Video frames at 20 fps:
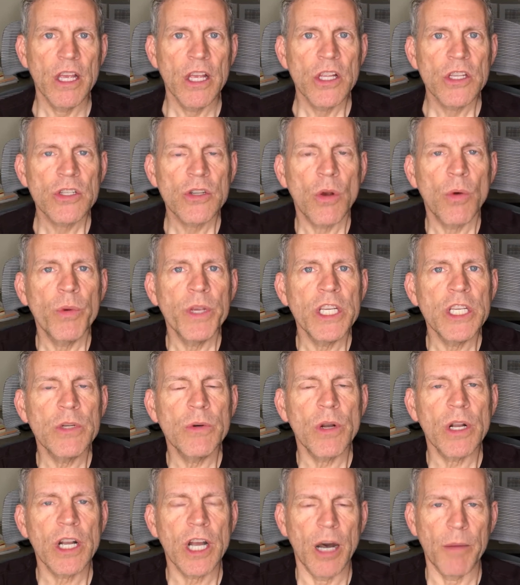So we do
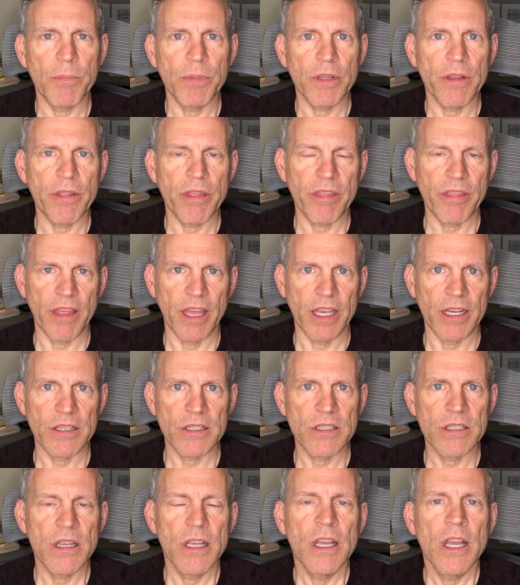a couple of
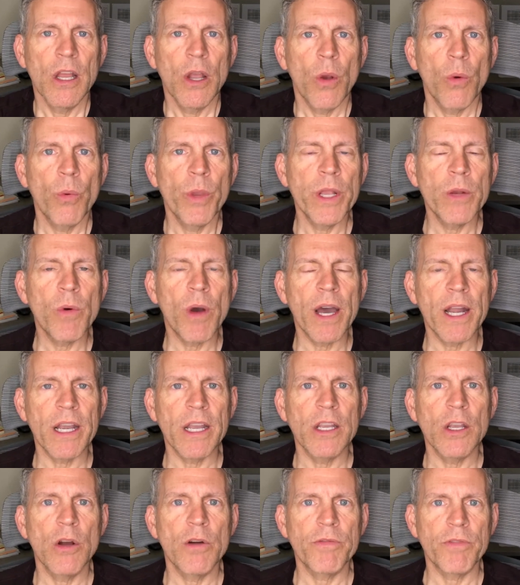things. We want to
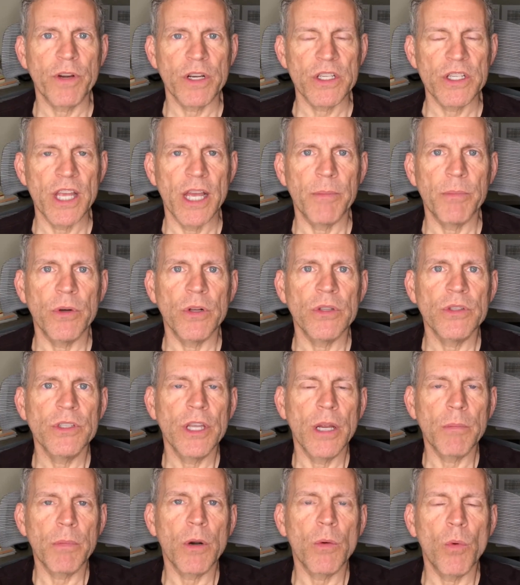know, for example,
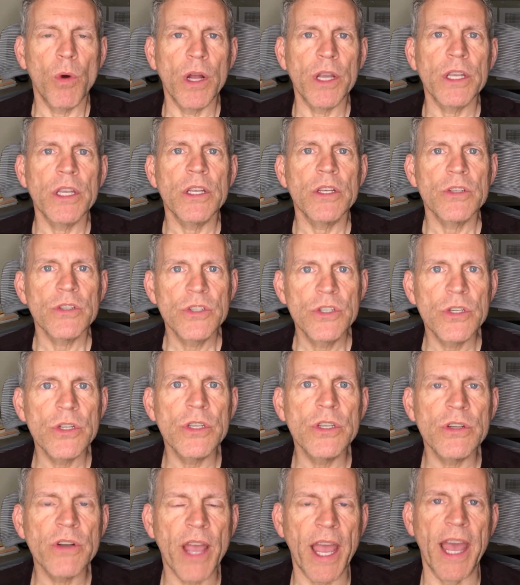number one, do
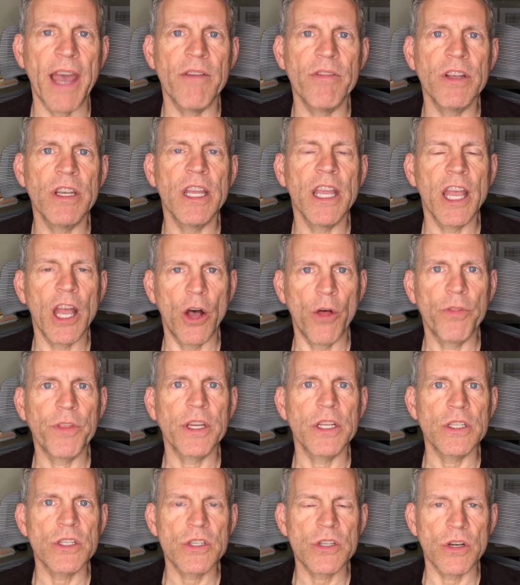you have any health
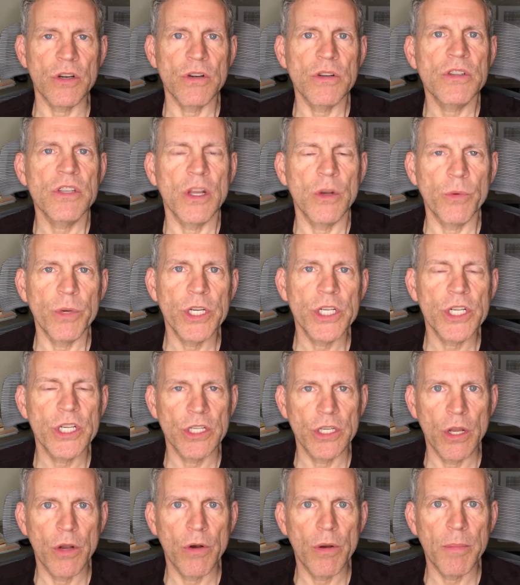concerns that we should
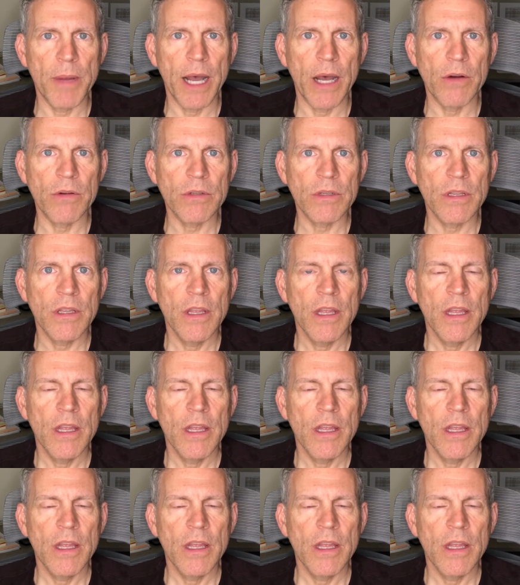know about?